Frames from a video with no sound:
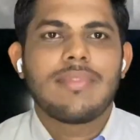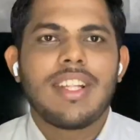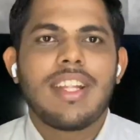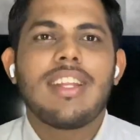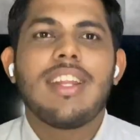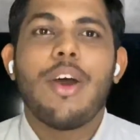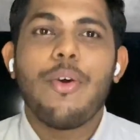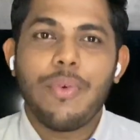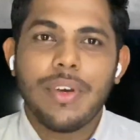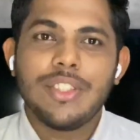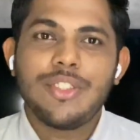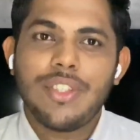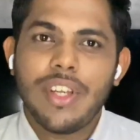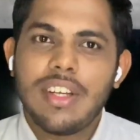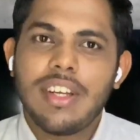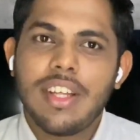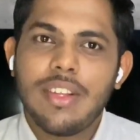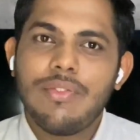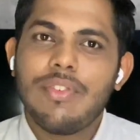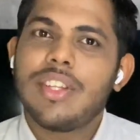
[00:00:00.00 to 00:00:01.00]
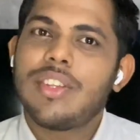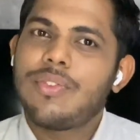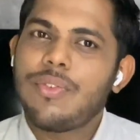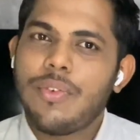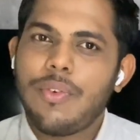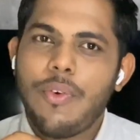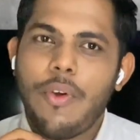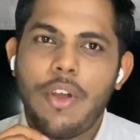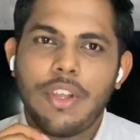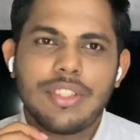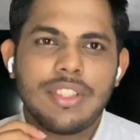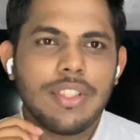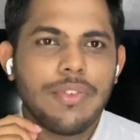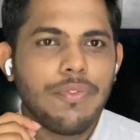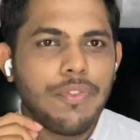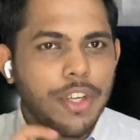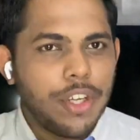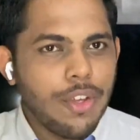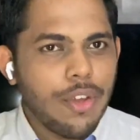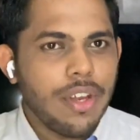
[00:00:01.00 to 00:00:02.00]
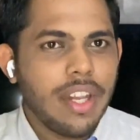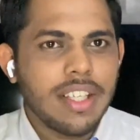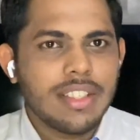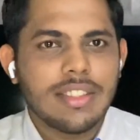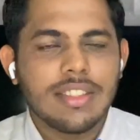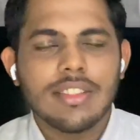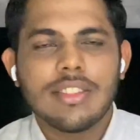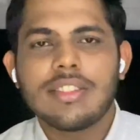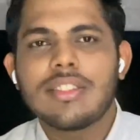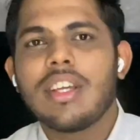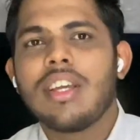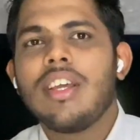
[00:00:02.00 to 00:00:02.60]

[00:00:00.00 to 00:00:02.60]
Now once you're done with watching video lectures,